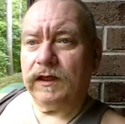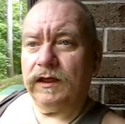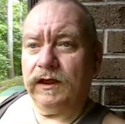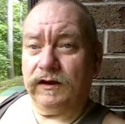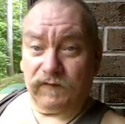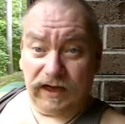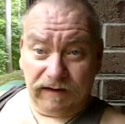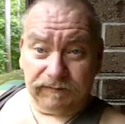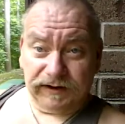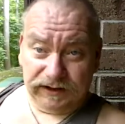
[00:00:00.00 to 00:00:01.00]
And if I
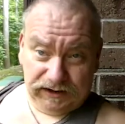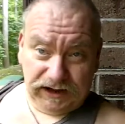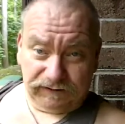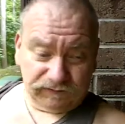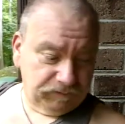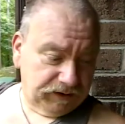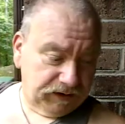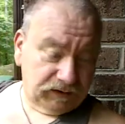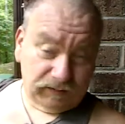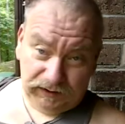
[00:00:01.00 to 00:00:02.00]
happen to get natural bait,
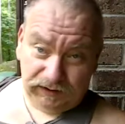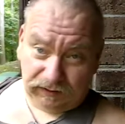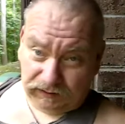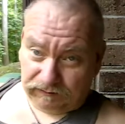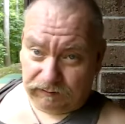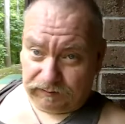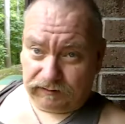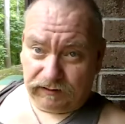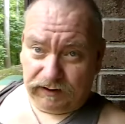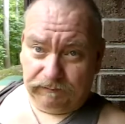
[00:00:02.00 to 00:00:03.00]
I don't need all that rubber
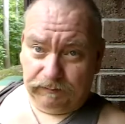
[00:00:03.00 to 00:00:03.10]
crap.